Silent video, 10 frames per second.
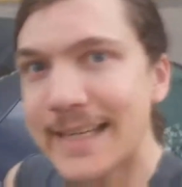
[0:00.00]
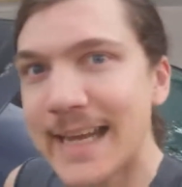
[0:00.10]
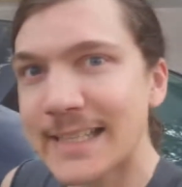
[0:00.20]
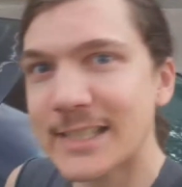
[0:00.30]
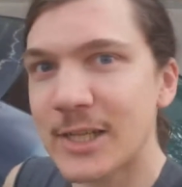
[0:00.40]

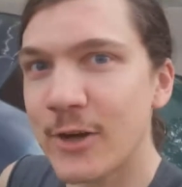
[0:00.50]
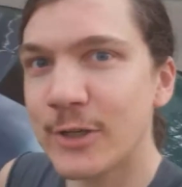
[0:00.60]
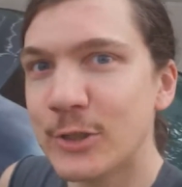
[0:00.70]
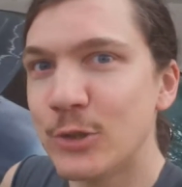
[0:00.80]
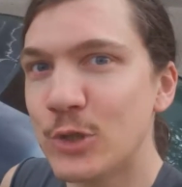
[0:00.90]
has
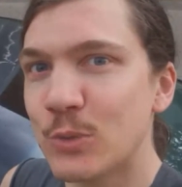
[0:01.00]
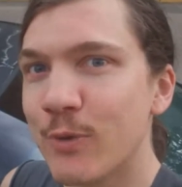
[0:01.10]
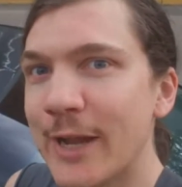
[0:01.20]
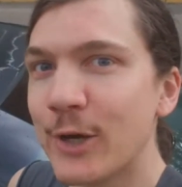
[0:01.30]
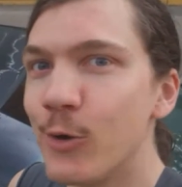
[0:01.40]
started to
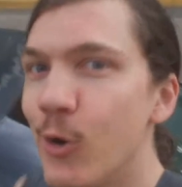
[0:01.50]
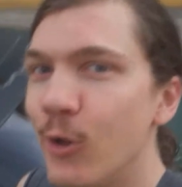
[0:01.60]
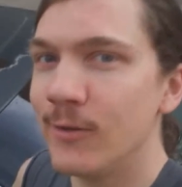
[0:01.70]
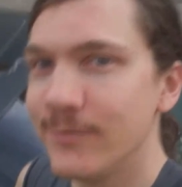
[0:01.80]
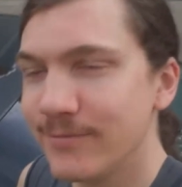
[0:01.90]

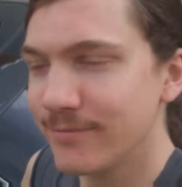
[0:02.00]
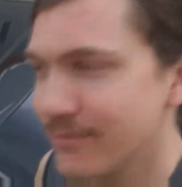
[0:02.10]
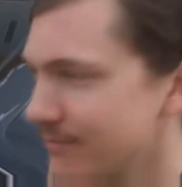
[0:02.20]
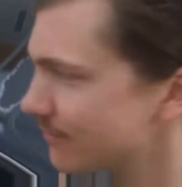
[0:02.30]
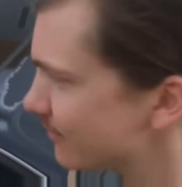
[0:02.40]
sprinkle.
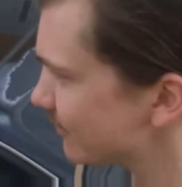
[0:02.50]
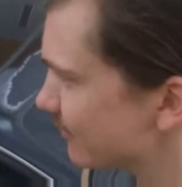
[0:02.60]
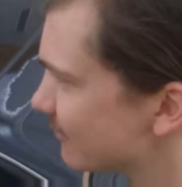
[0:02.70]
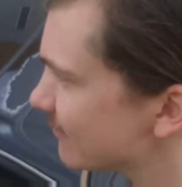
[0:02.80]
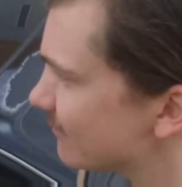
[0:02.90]
No!